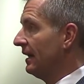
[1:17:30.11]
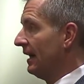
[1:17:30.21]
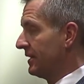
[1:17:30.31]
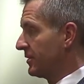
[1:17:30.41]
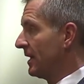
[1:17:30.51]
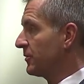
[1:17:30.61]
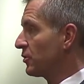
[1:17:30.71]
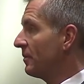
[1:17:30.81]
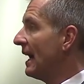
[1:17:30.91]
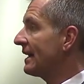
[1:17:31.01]
has changed
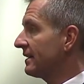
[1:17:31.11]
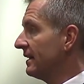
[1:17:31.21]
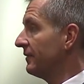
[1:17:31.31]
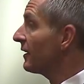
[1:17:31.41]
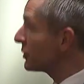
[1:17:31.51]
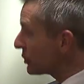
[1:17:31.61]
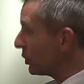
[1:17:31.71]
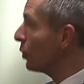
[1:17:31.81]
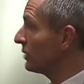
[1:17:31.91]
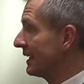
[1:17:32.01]
dramatically, very
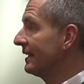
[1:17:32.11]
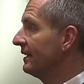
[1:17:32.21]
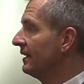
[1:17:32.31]
slowly,